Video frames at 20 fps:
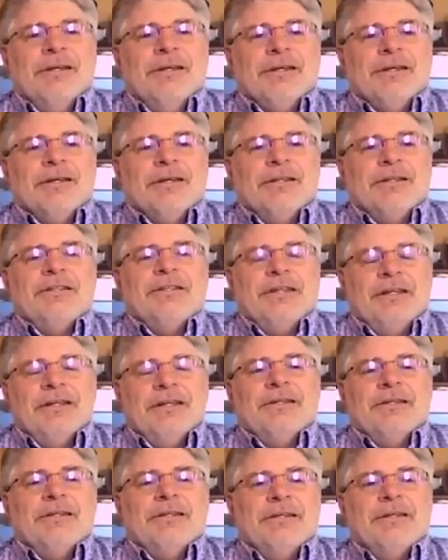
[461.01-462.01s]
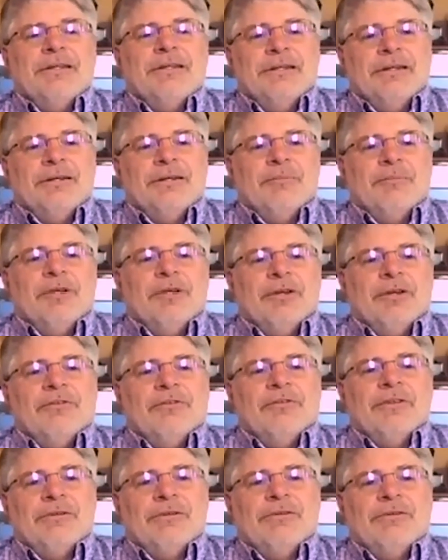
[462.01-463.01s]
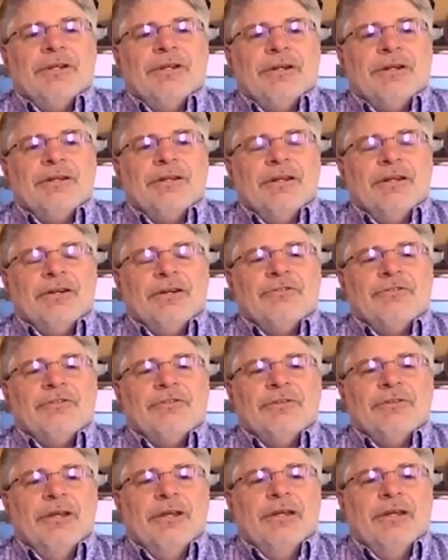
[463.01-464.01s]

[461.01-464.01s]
can attend because of the internet connection.